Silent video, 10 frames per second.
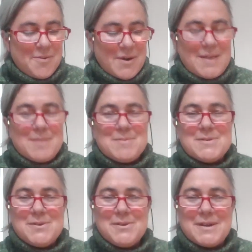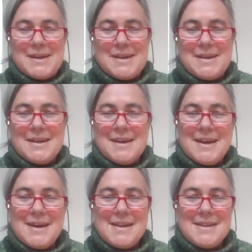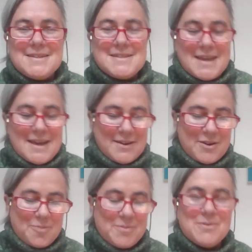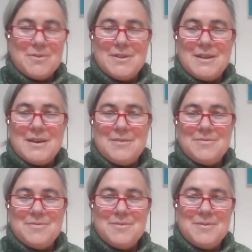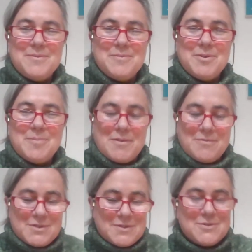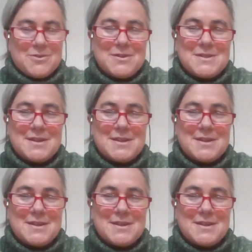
while I'm talking, and I hope you all have your beverage of choice.